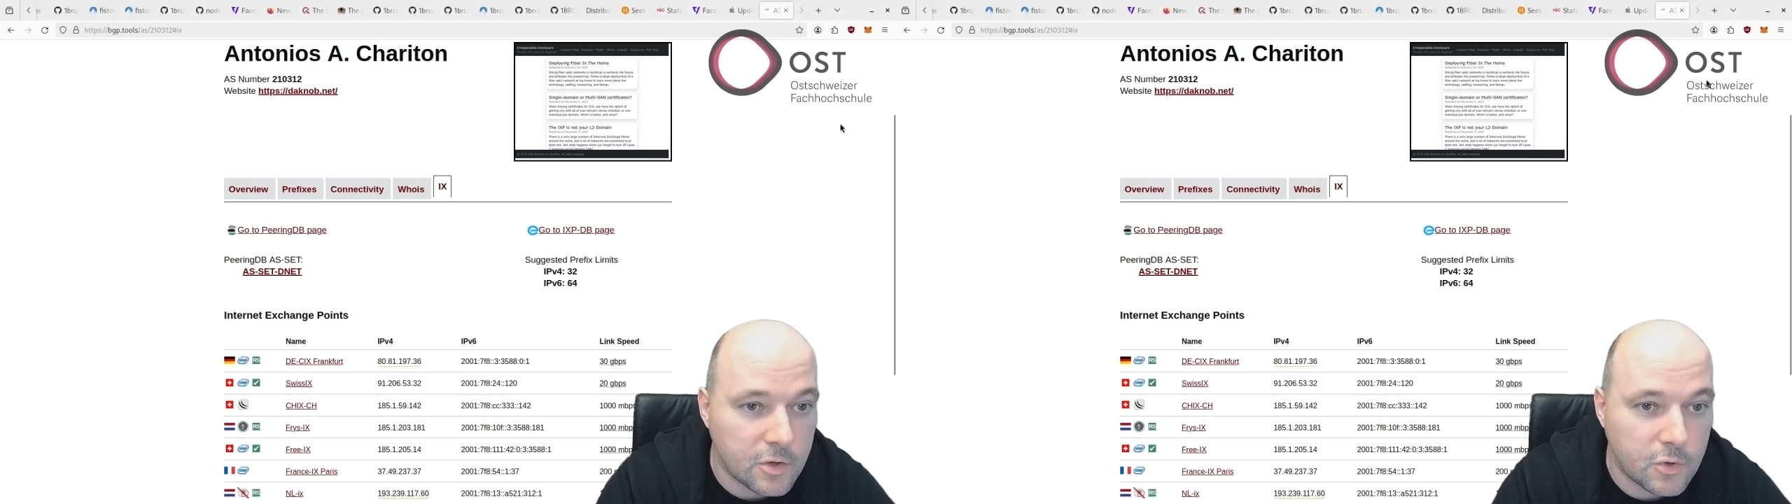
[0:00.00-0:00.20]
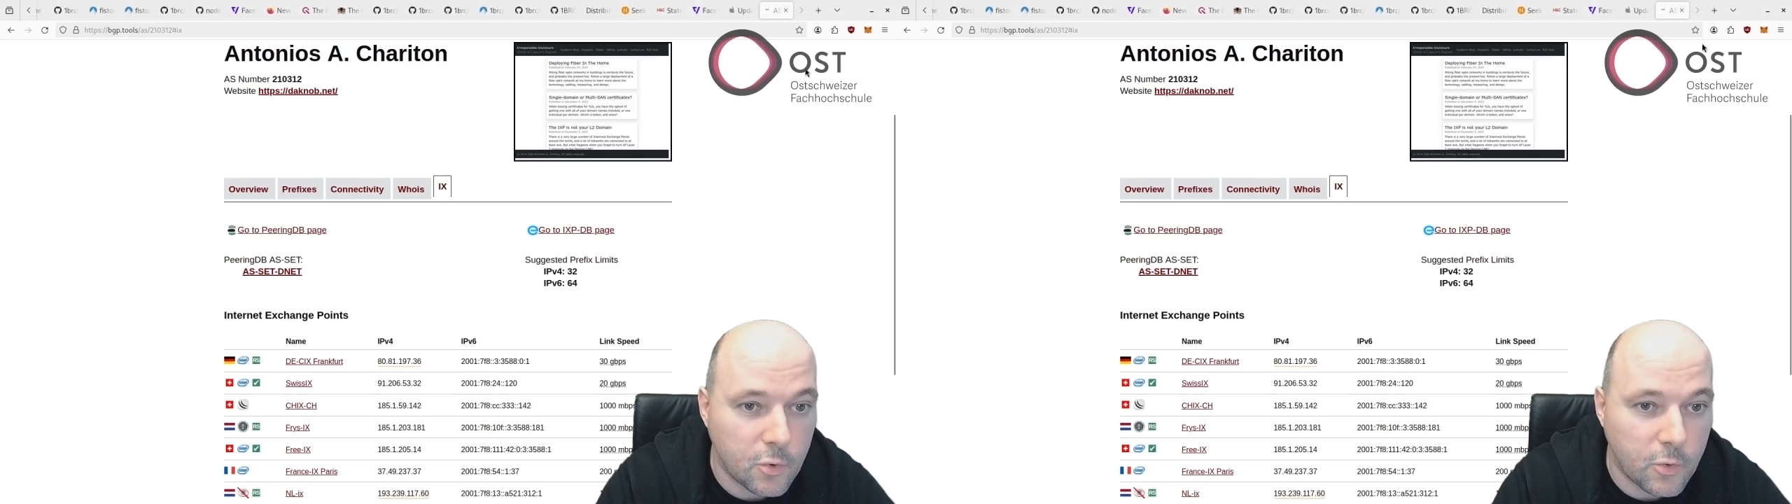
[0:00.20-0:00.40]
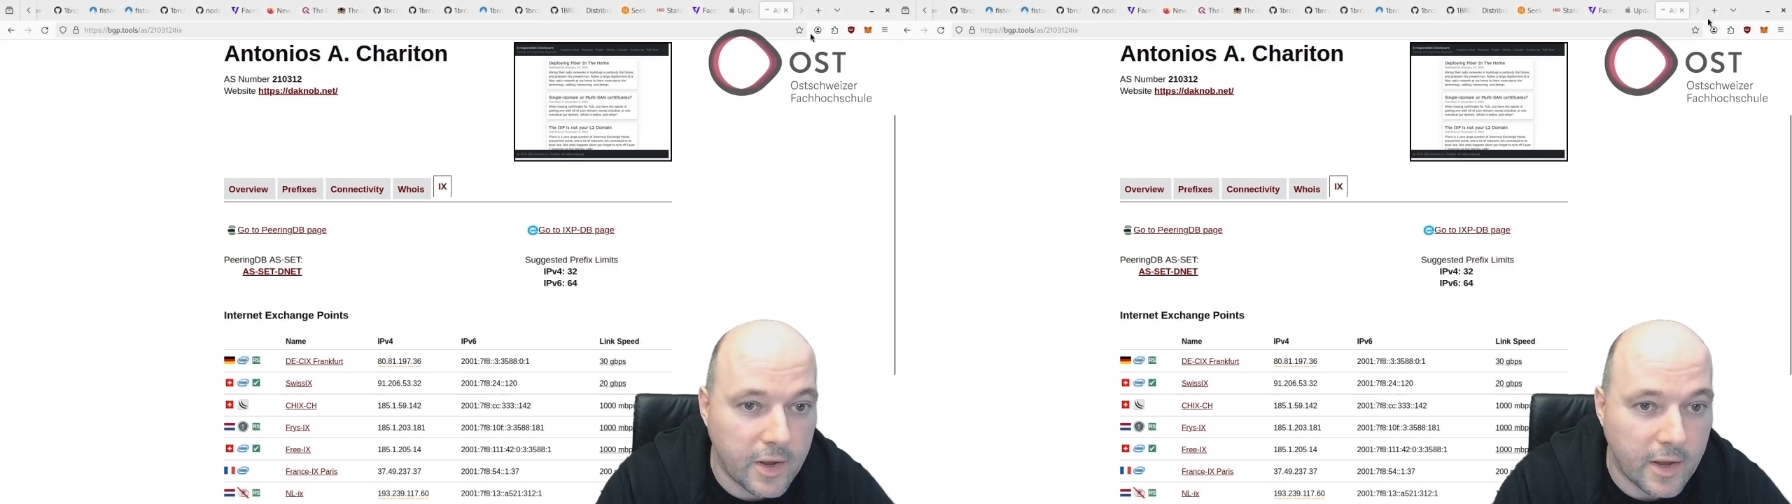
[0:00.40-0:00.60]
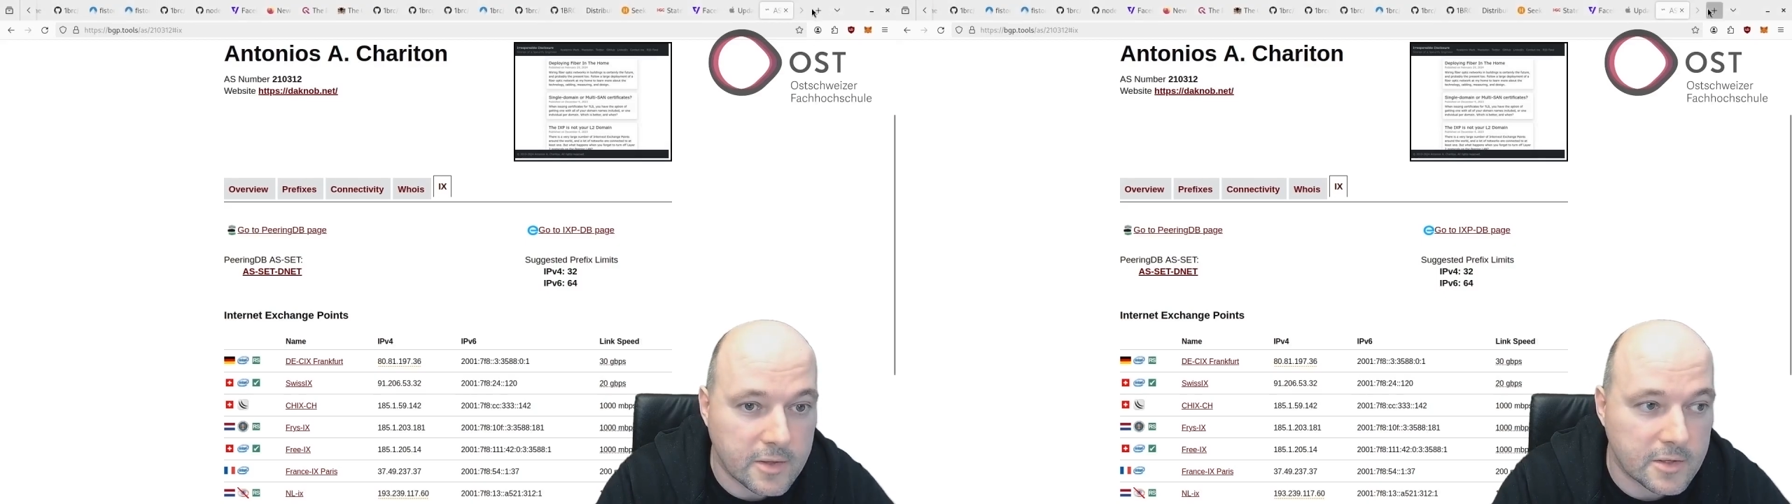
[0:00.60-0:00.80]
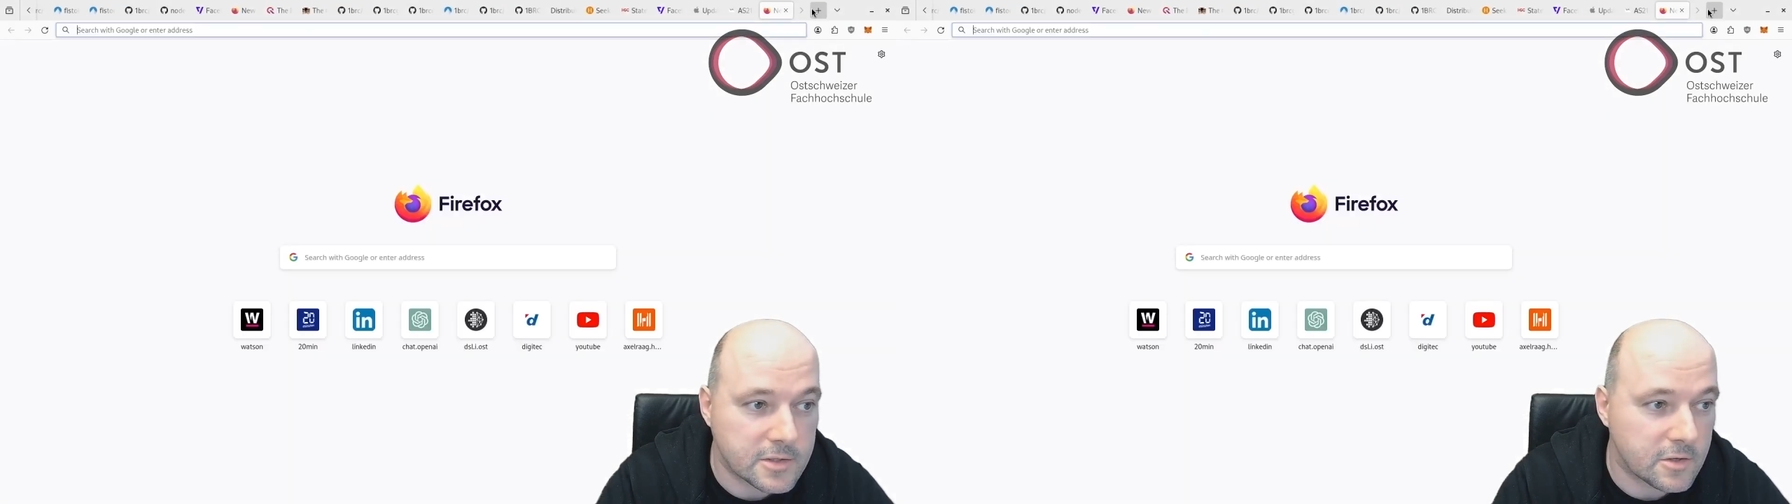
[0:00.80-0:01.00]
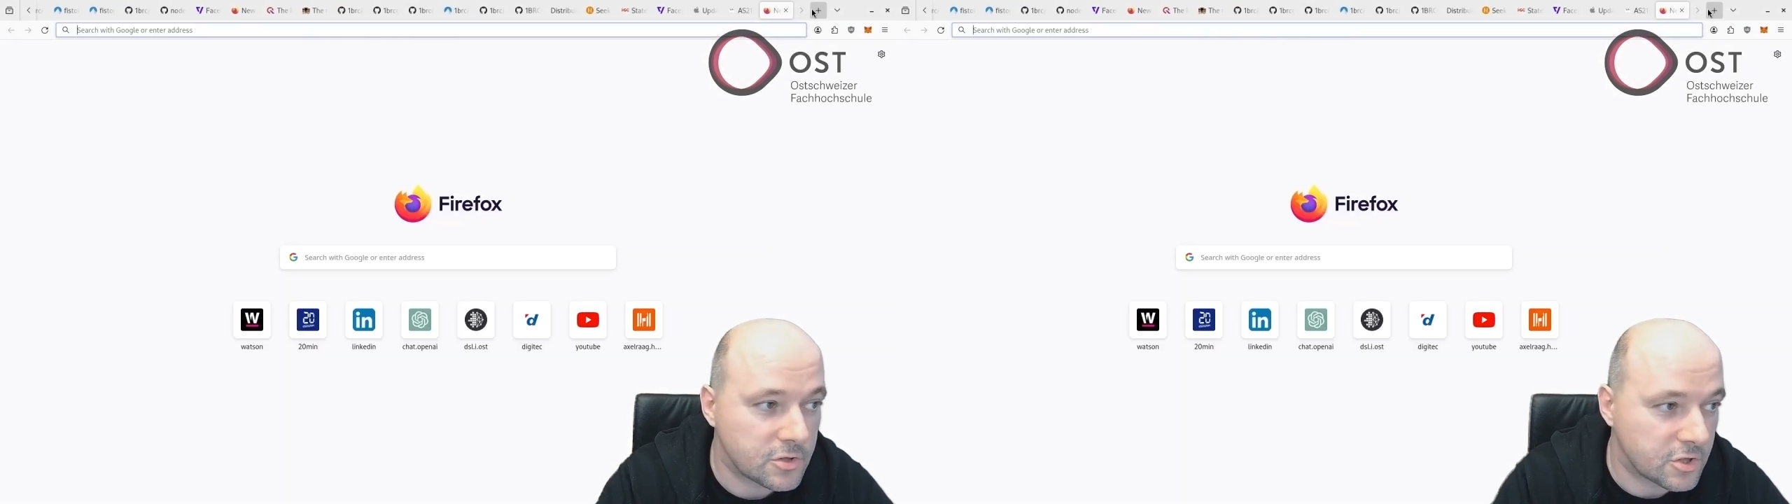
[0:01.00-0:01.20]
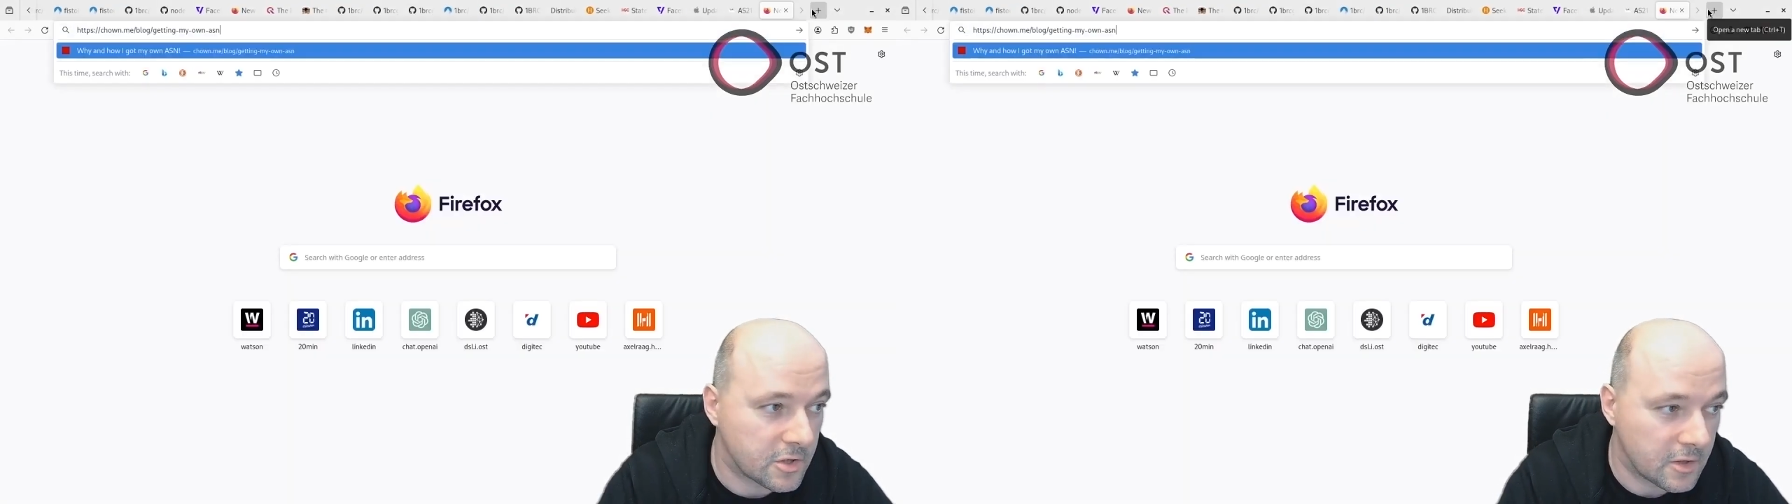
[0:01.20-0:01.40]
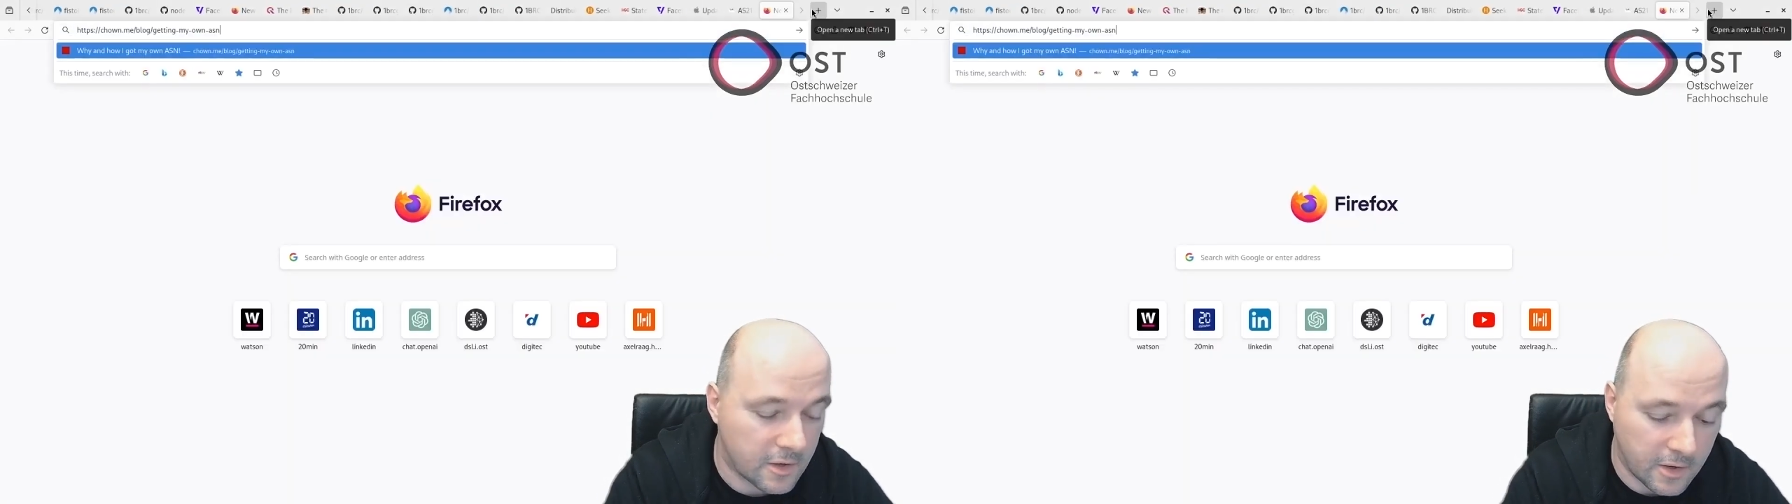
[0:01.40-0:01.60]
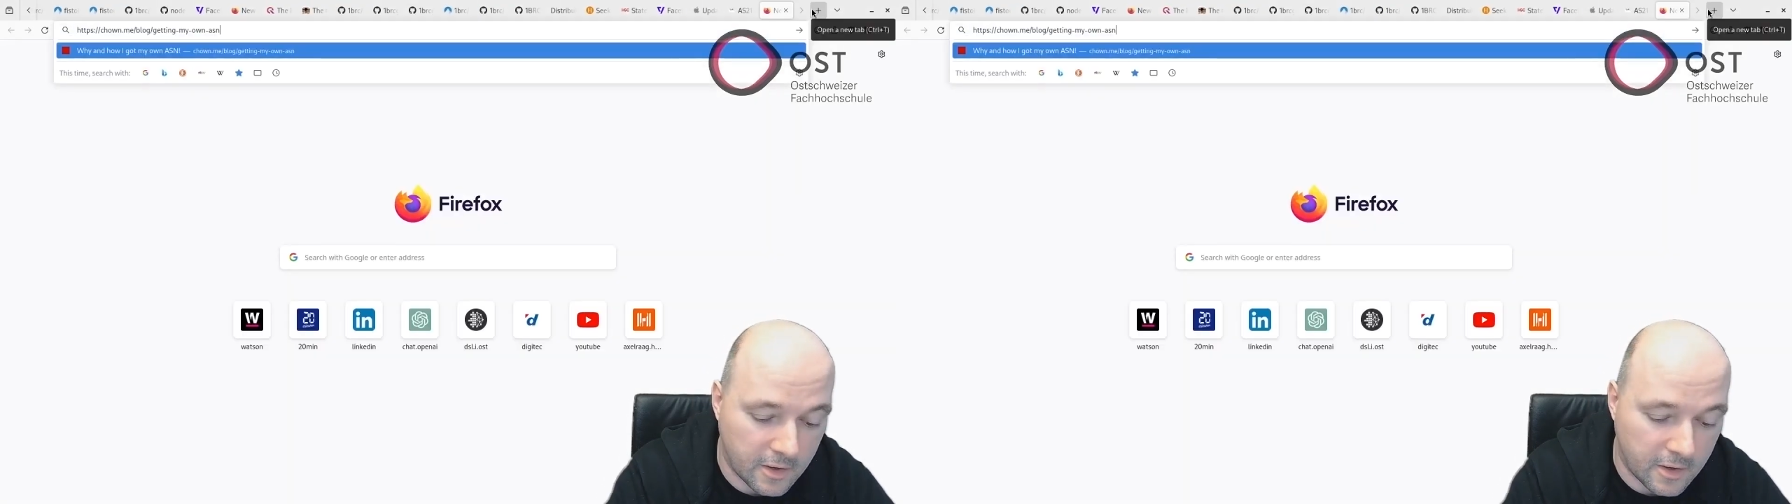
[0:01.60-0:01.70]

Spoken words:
to get such an